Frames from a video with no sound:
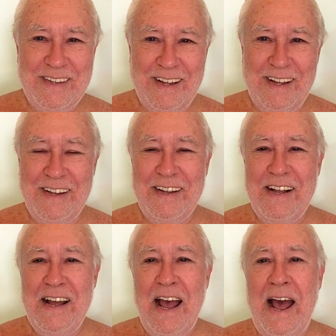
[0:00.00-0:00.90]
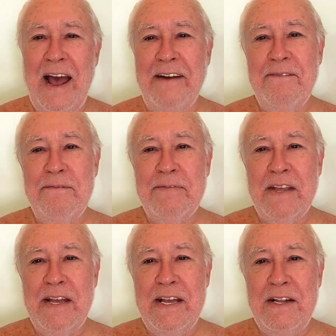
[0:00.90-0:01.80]
huh? And
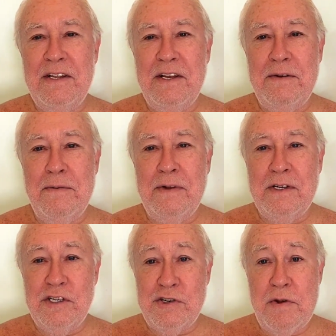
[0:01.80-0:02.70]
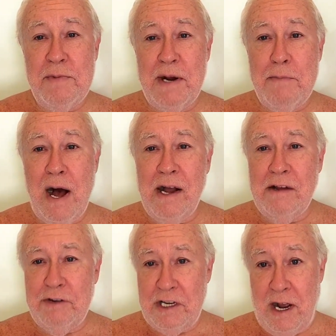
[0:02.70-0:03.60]
in the
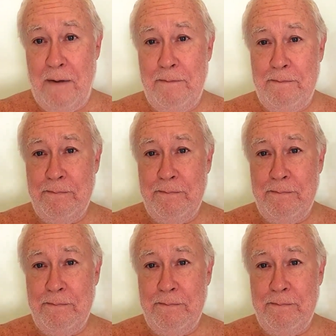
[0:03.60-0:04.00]
Srimad-Bhagavatam,